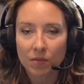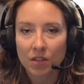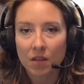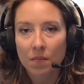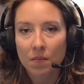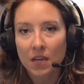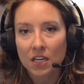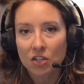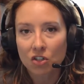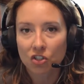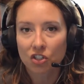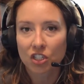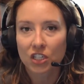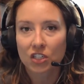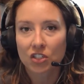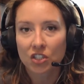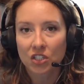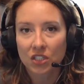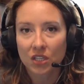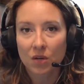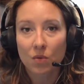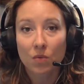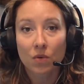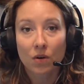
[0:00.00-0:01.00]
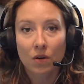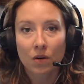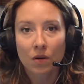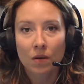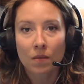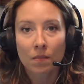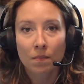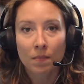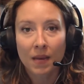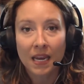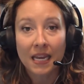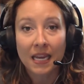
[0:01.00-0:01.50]
the major changes that were
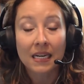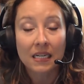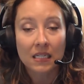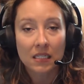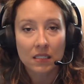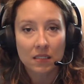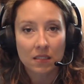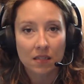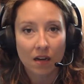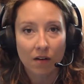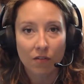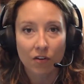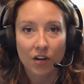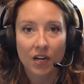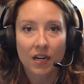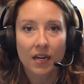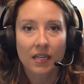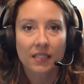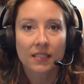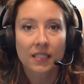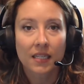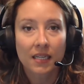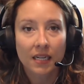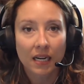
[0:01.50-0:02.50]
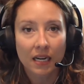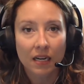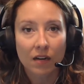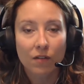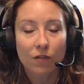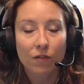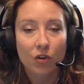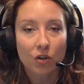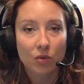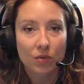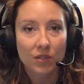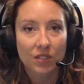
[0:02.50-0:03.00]
made and discovered in
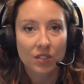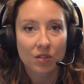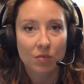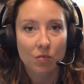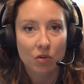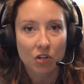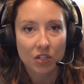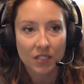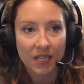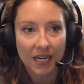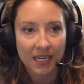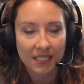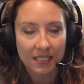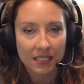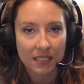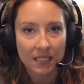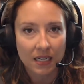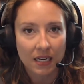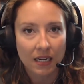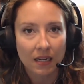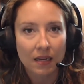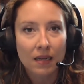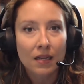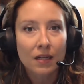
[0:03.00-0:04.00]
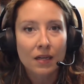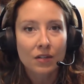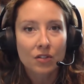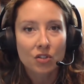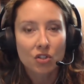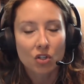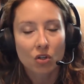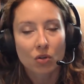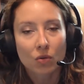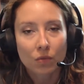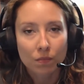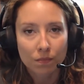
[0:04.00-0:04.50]
1994 with some more testing.
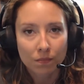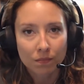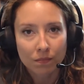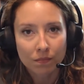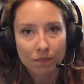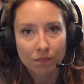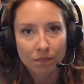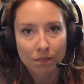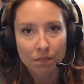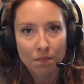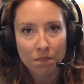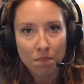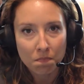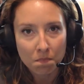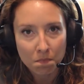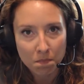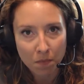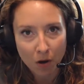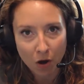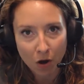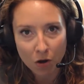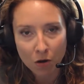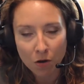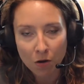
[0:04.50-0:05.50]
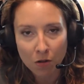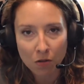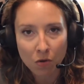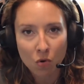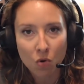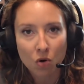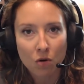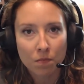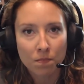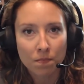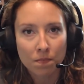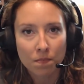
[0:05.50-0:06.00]
So ball
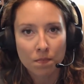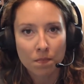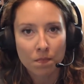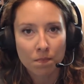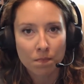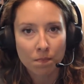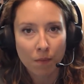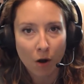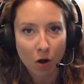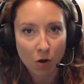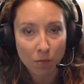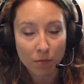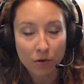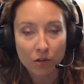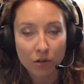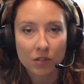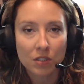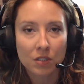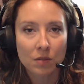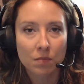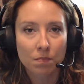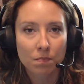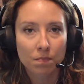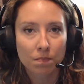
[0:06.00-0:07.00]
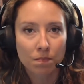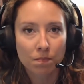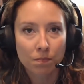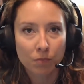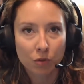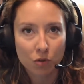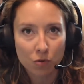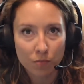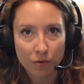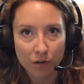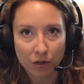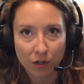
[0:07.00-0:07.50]
books,
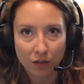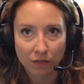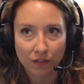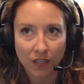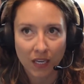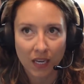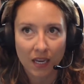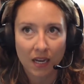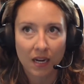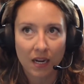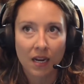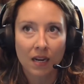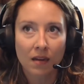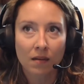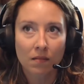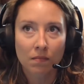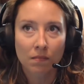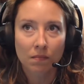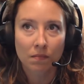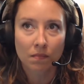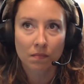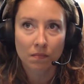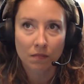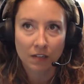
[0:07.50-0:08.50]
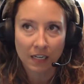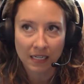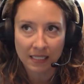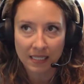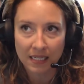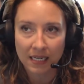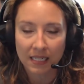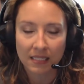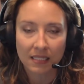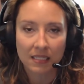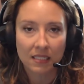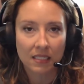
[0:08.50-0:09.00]
blue book of canning,
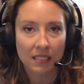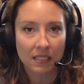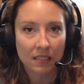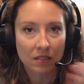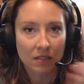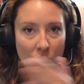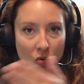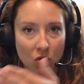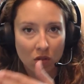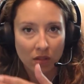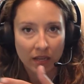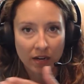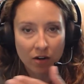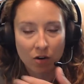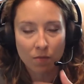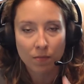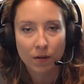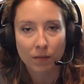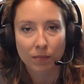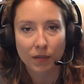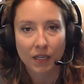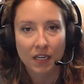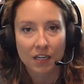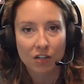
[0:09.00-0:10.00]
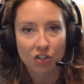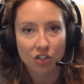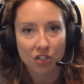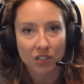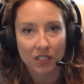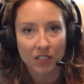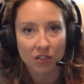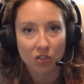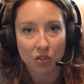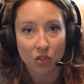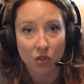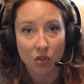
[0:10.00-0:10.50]
1996 or later publication
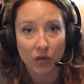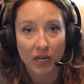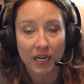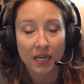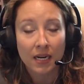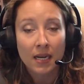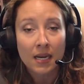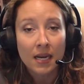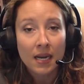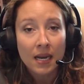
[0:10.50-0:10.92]
dates are great.